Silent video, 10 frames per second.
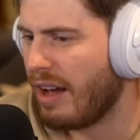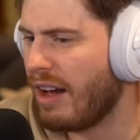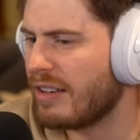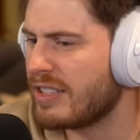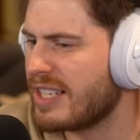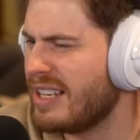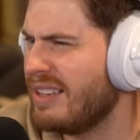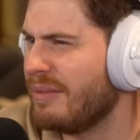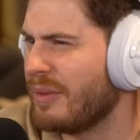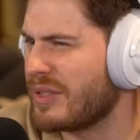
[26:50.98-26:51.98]

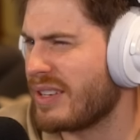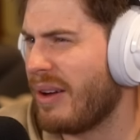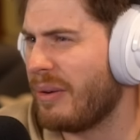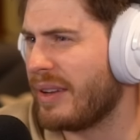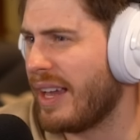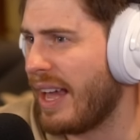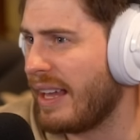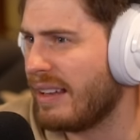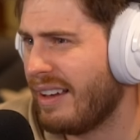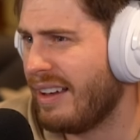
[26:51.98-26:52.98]
Odyssey was okay.